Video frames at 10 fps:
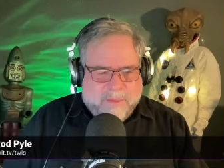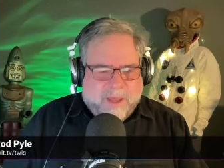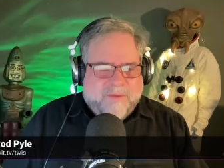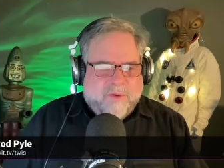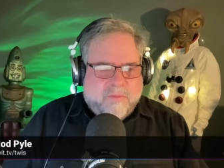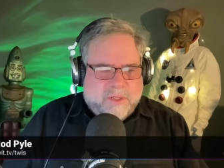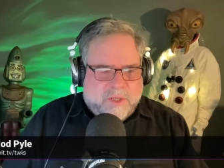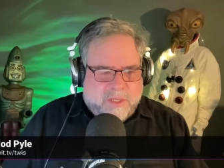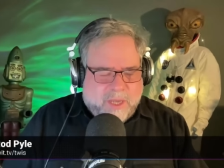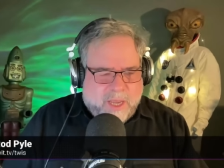out of your
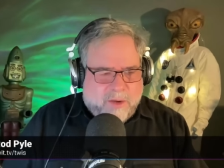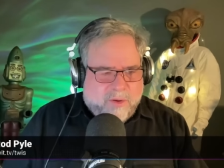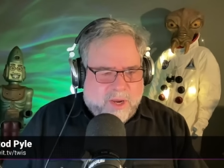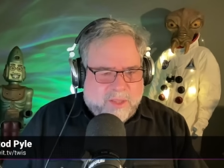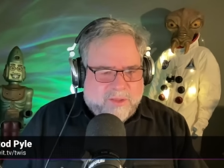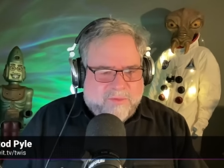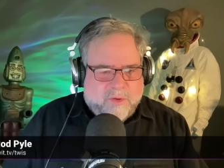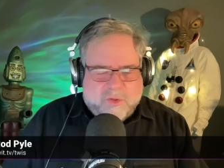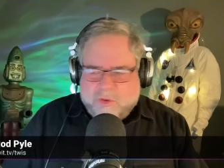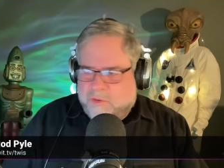busy day, creating the
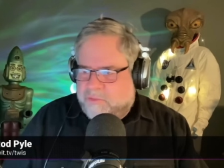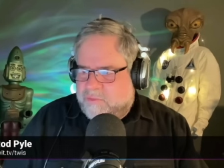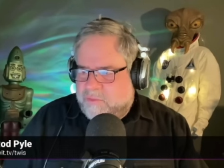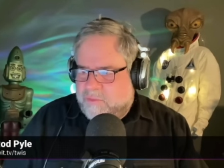future of